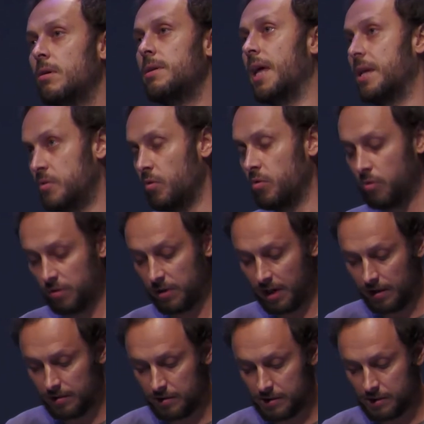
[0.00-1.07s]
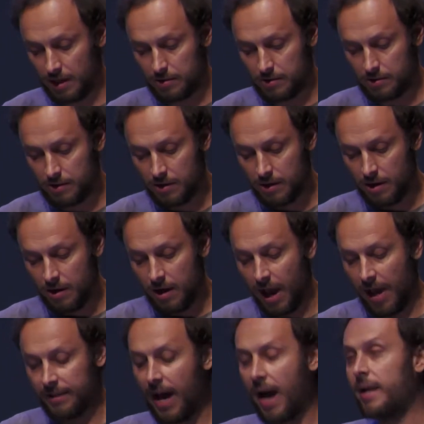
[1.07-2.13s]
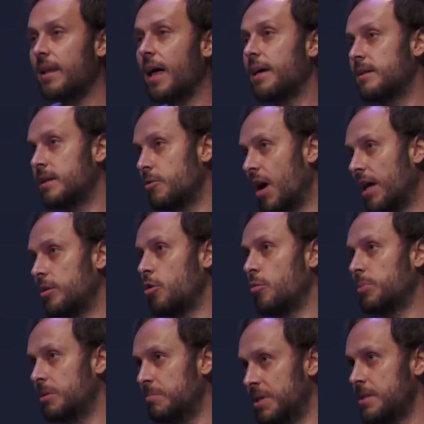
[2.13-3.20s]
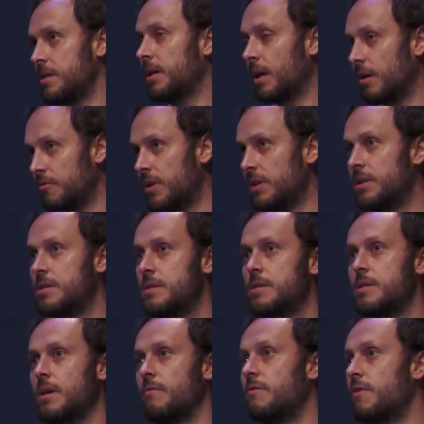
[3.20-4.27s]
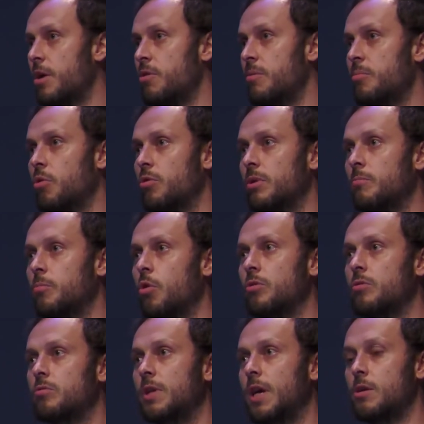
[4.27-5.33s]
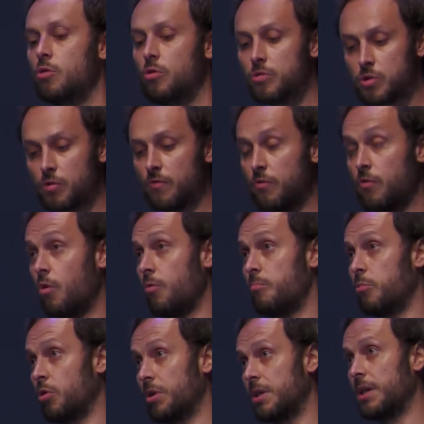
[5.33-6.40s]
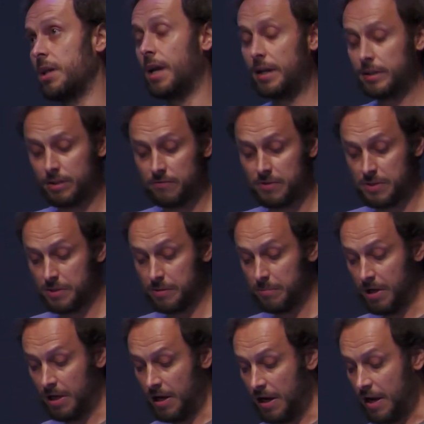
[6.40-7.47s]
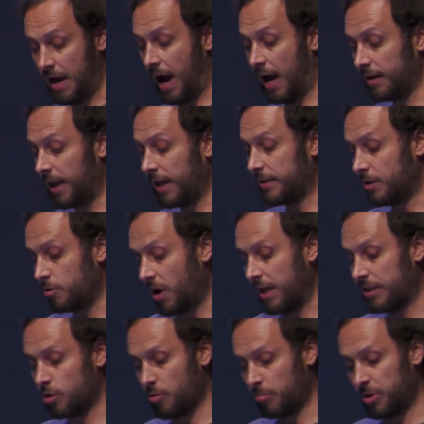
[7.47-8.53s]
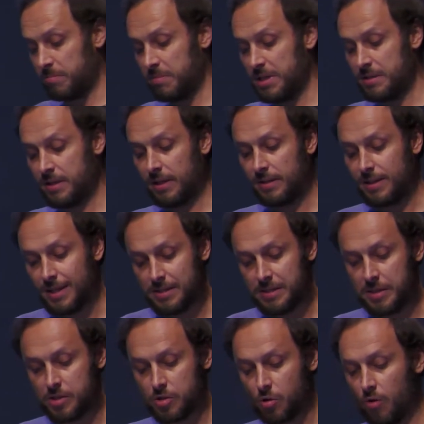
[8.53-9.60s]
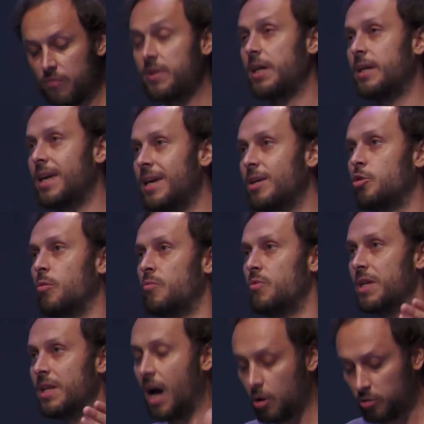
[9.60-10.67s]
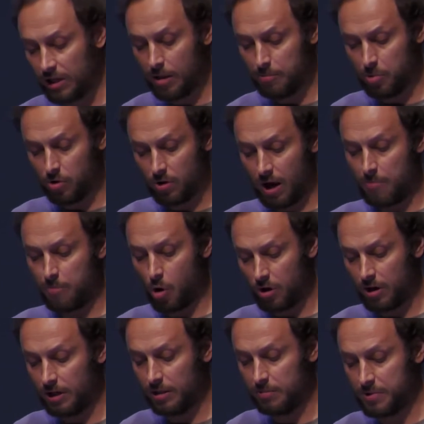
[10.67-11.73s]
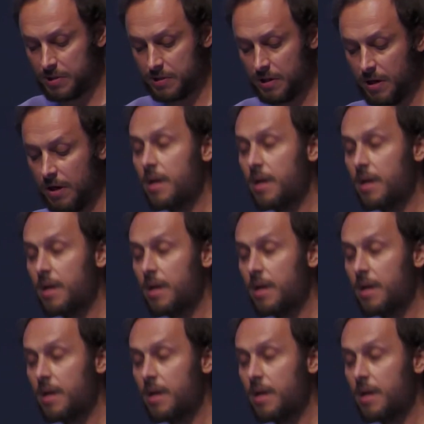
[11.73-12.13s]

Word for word: That's what Günther Anders says. And unlike the rather optimistic, and I think this is a very important point today also for political activism, unlike the rather optimistic thesis of the kingdom without apoc apocalypse,